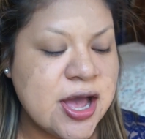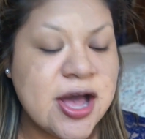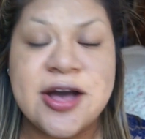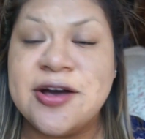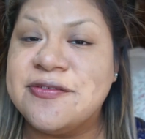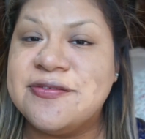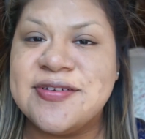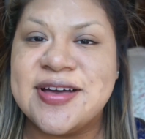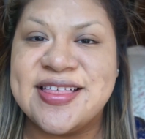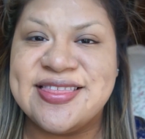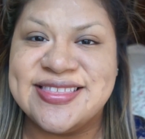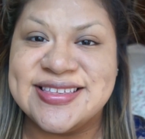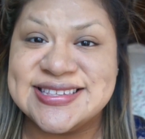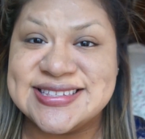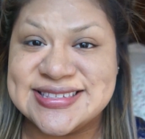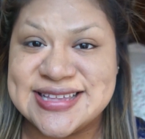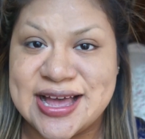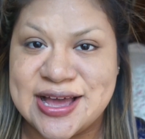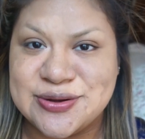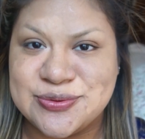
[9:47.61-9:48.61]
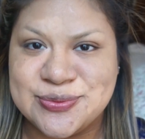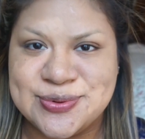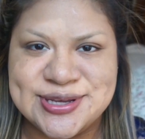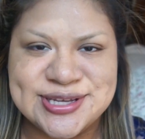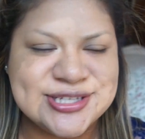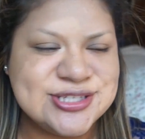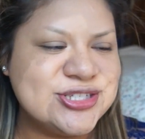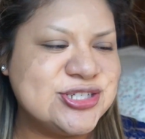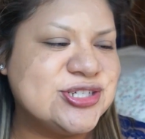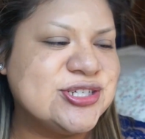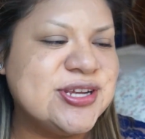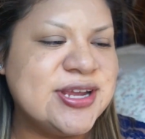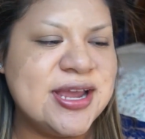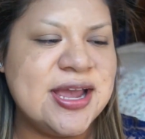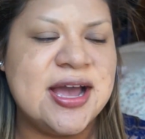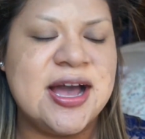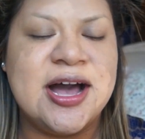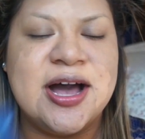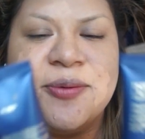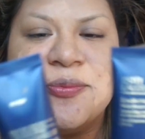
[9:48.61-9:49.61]
of the sandwich,
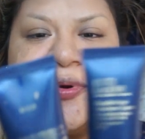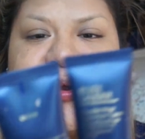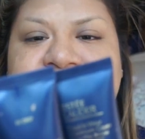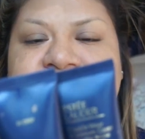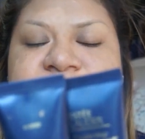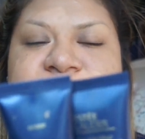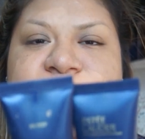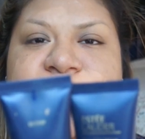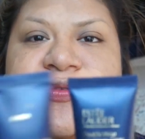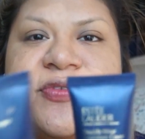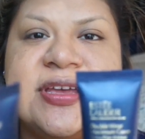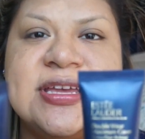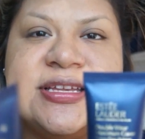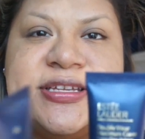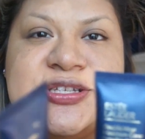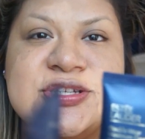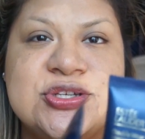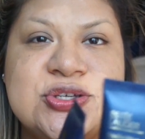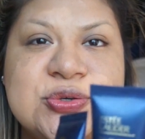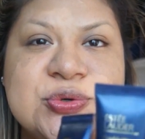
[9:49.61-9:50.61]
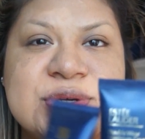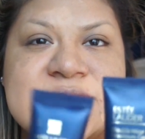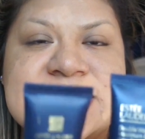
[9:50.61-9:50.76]
we're going to move into